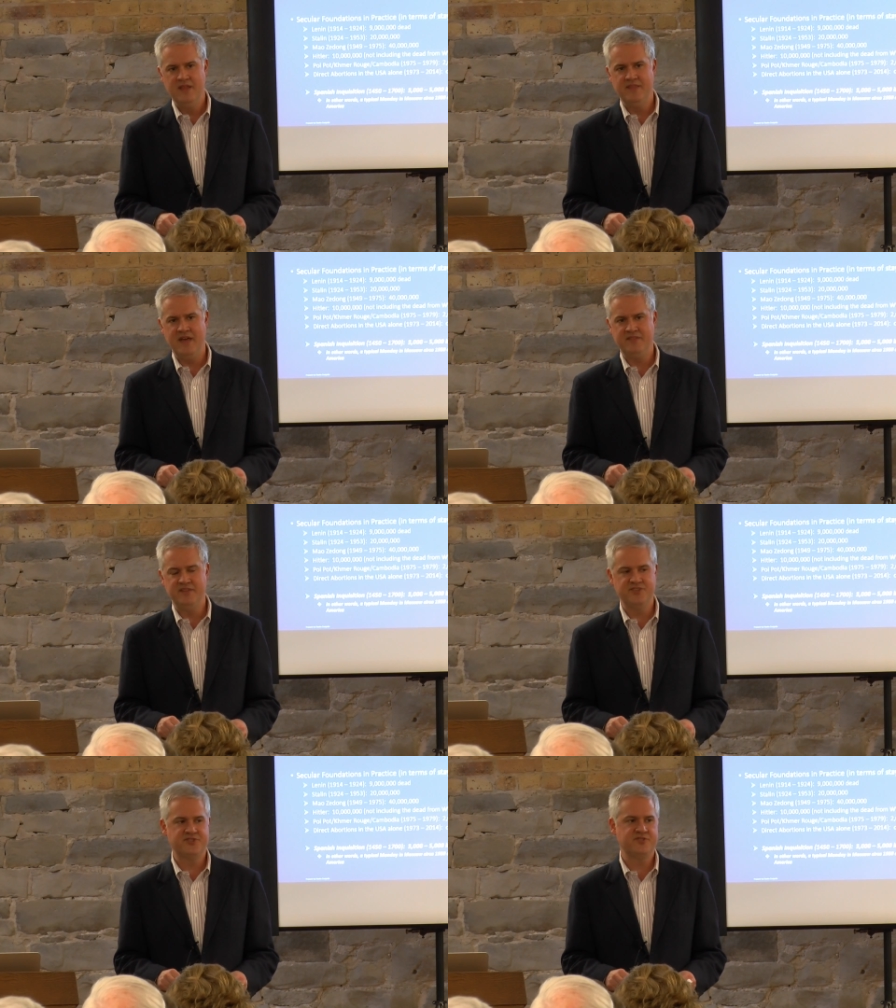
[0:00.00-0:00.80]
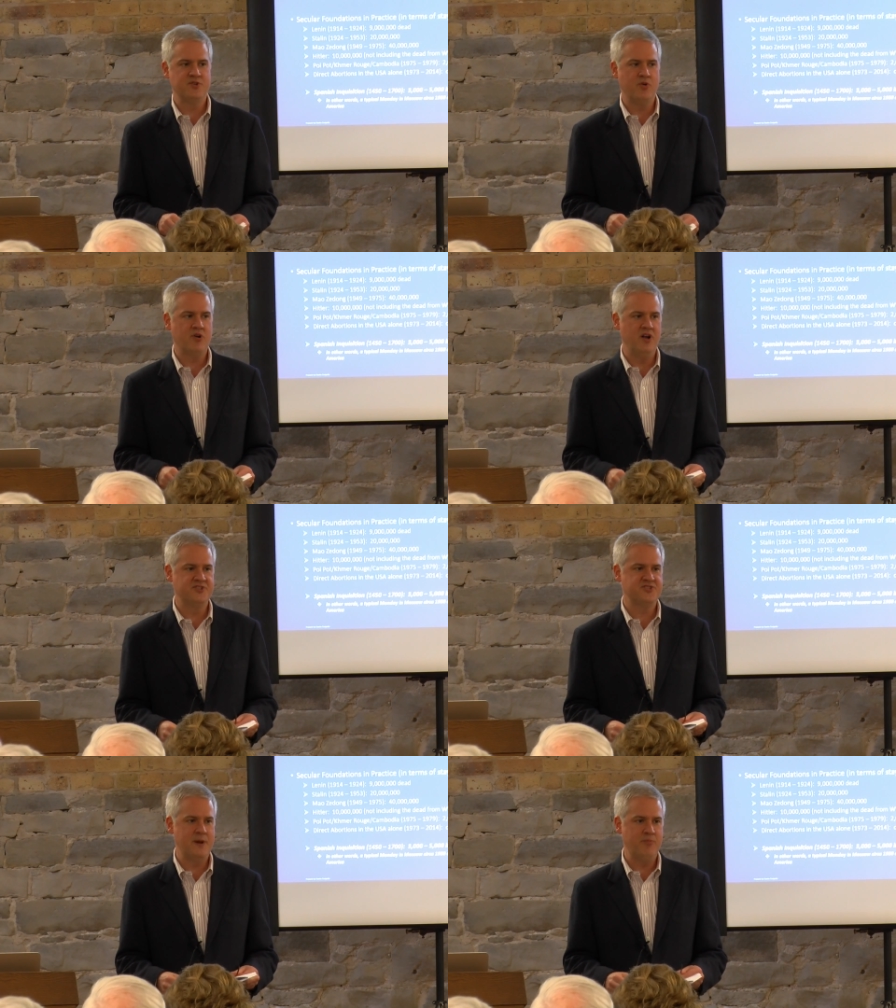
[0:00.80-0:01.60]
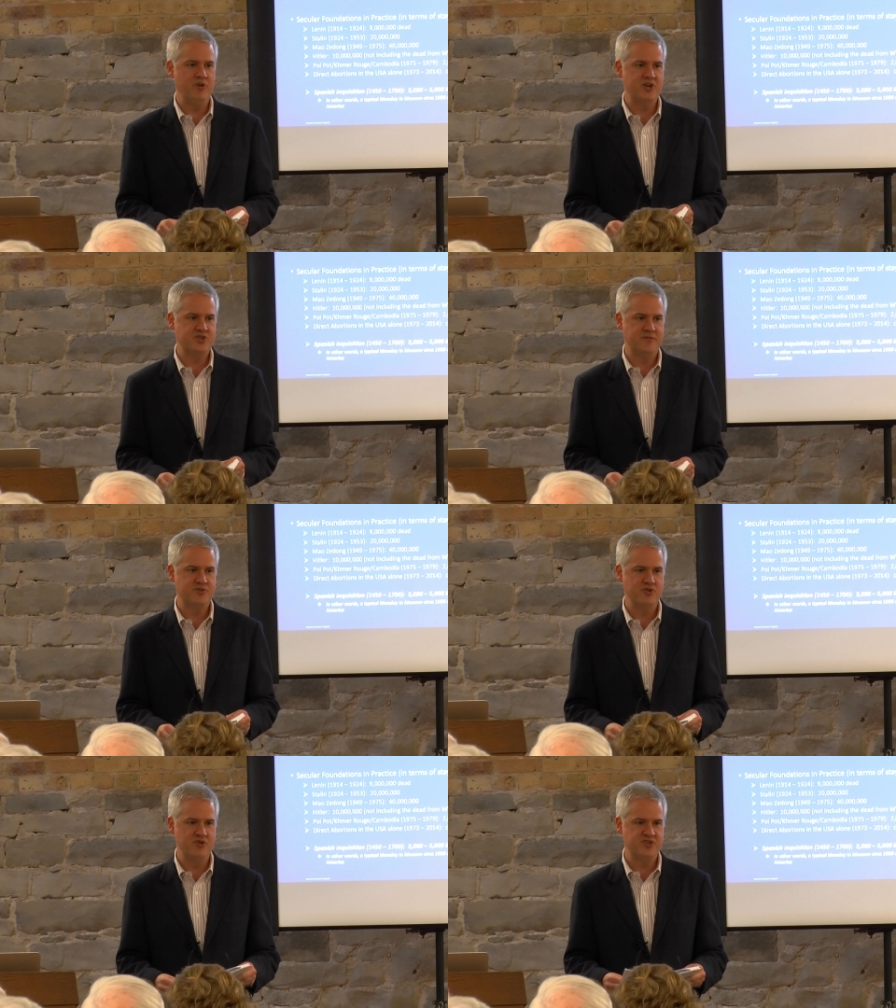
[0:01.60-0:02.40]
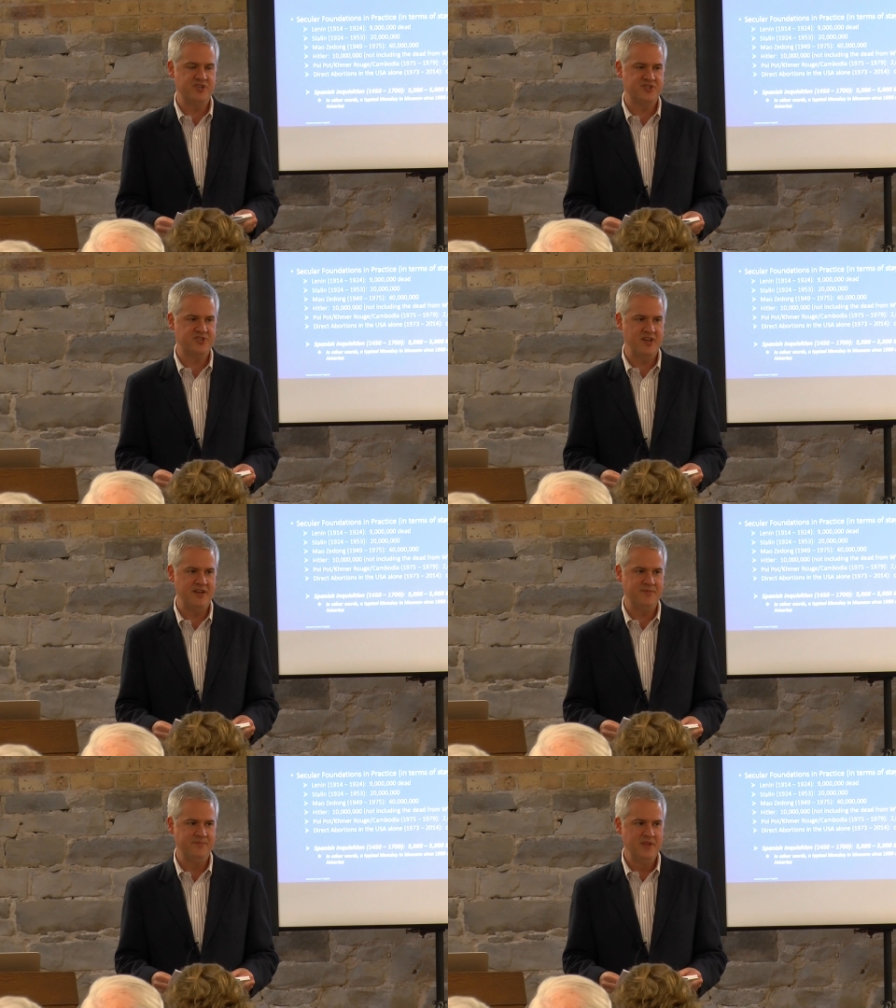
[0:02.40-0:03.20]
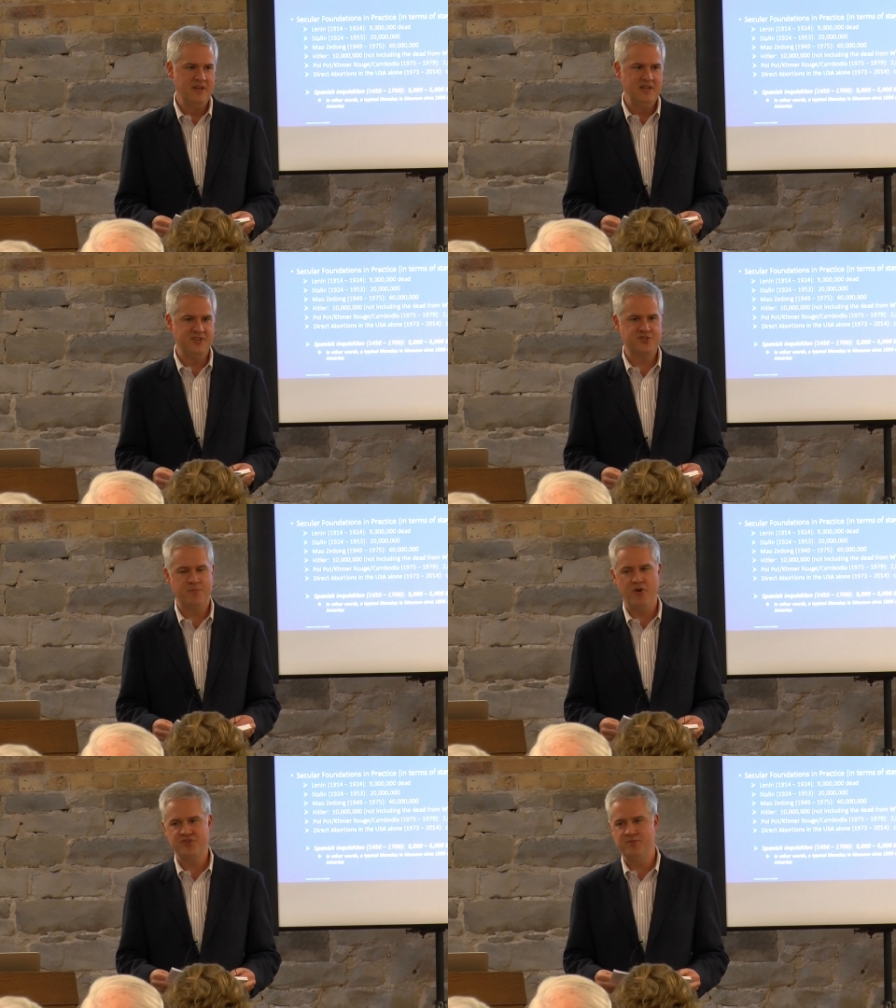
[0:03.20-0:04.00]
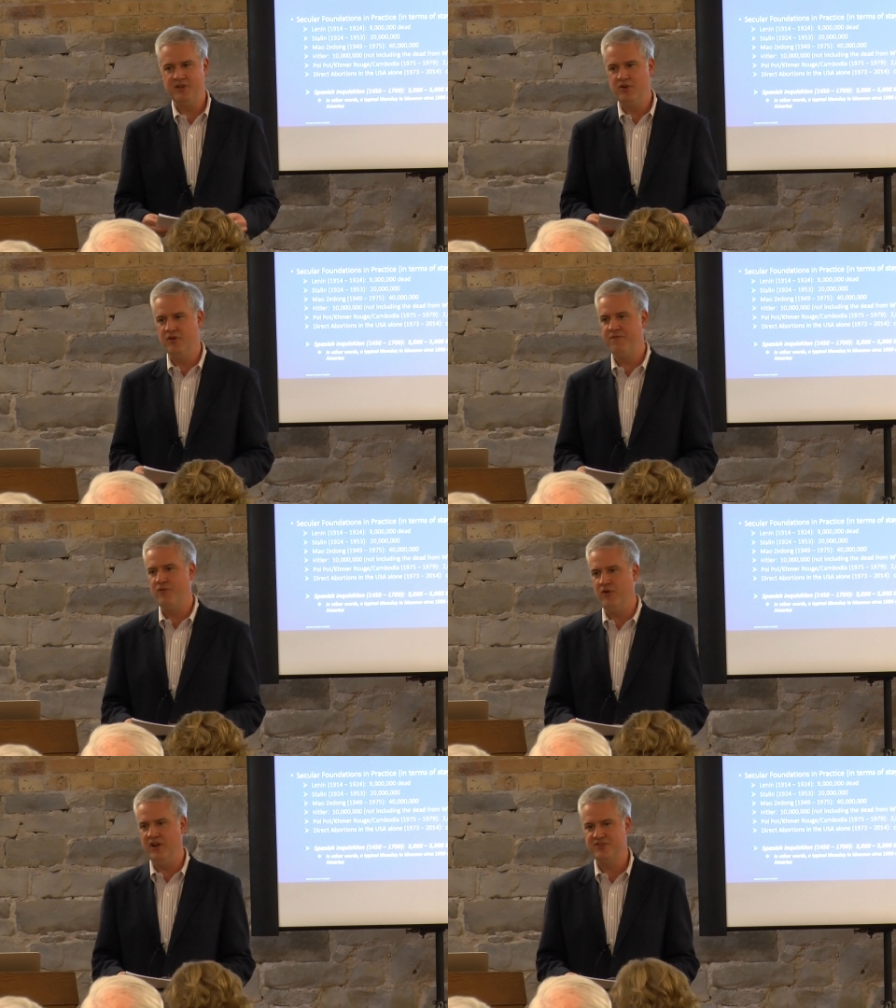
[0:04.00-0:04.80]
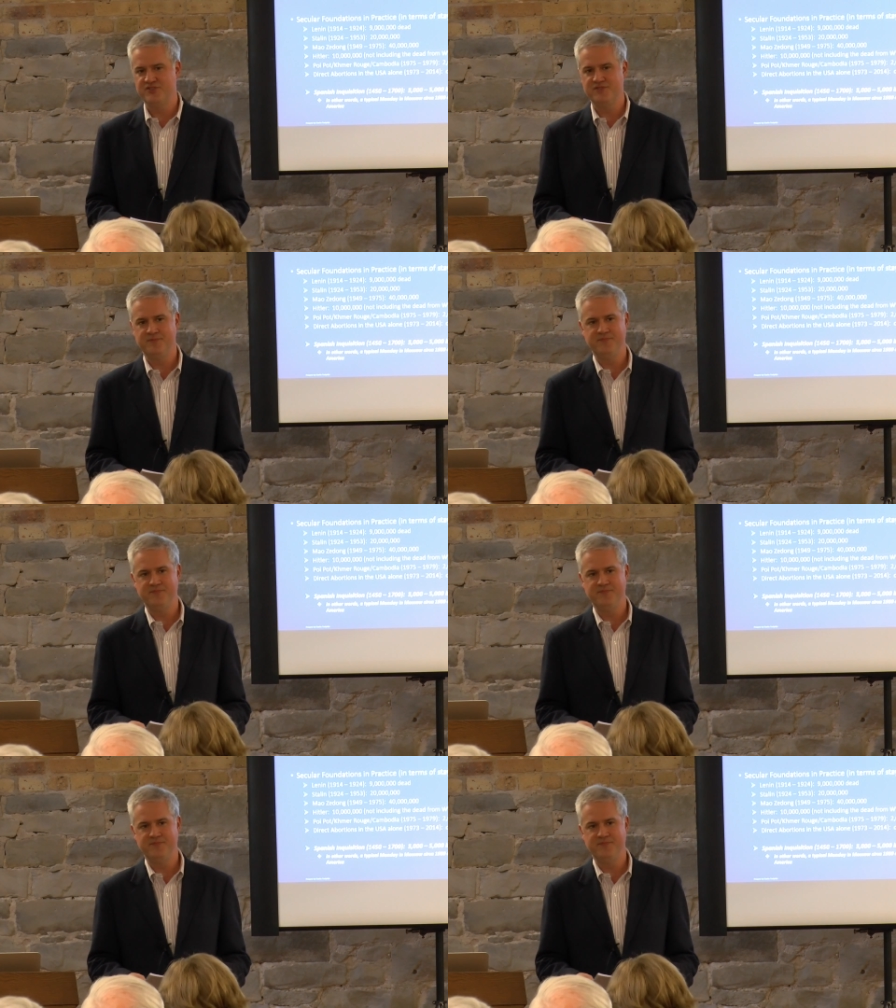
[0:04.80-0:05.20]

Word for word: that this so-called separation of church and state is supposed to be good for us.